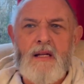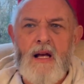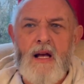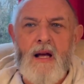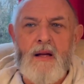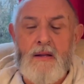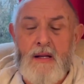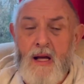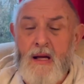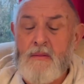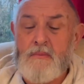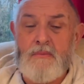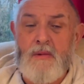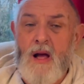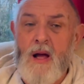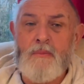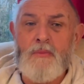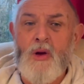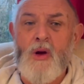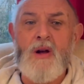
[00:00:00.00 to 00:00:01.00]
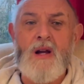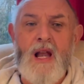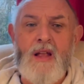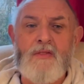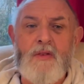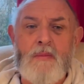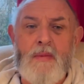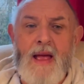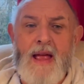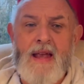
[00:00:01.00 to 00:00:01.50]
I'm not a
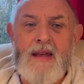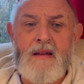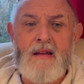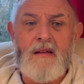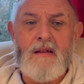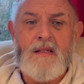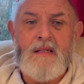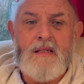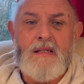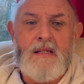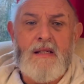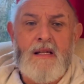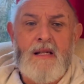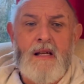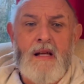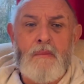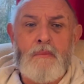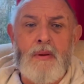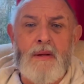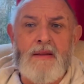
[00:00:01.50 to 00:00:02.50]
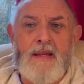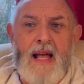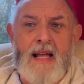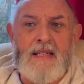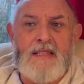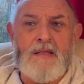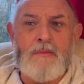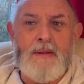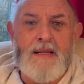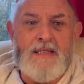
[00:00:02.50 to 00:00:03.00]
clever man, but
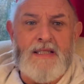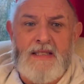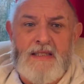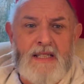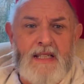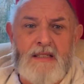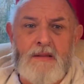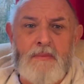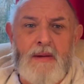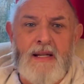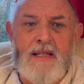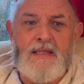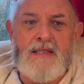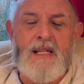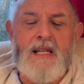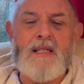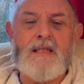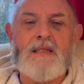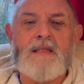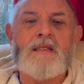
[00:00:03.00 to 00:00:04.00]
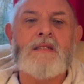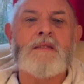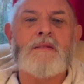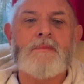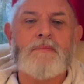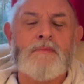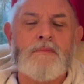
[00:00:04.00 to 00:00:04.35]
that to me just doesn't make sense.